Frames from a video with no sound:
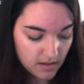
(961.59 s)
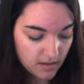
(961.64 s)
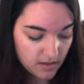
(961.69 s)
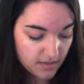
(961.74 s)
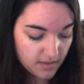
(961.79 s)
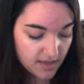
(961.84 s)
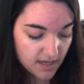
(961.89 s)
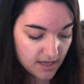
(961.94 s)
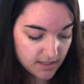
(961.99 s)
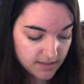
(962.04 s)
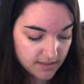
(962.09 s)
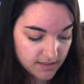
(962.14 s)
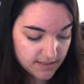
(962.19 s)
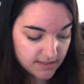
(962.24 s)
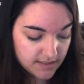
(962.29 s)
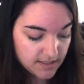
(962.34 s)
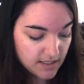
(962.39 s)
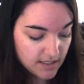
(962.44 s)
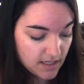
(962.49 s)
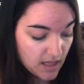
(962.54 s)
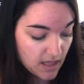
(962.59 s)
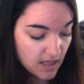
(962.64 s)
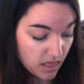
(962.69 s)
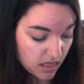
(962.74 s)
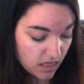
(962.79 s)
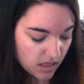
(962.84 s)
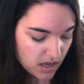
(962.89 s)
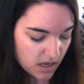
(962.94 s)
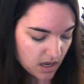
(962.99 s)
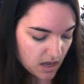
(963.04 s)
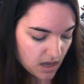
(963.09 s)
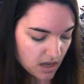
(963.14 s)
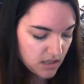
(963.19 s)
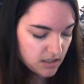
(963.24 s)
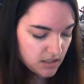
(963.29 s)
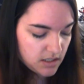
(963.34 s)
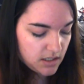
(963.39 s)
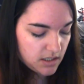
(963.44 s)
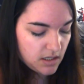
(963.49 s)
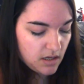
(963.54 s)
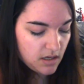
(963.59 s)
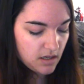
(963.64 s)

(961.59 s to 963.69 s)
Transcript: that's that.